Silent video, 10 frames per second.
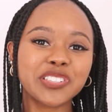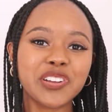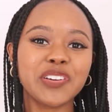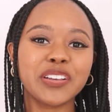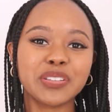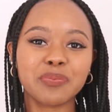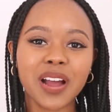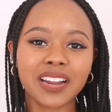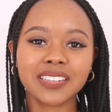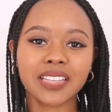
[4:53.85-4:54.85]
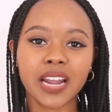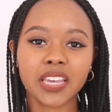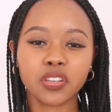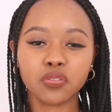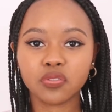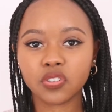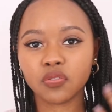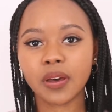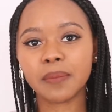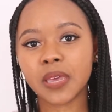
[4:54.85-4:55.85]
you guys the products that I use to
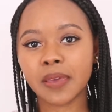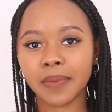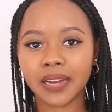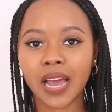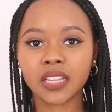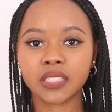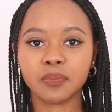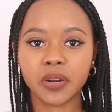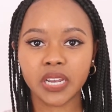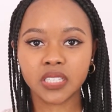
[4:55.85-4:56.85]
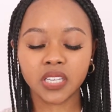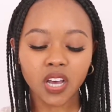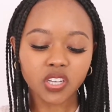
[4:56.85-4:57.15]
upkeep my knotless braids.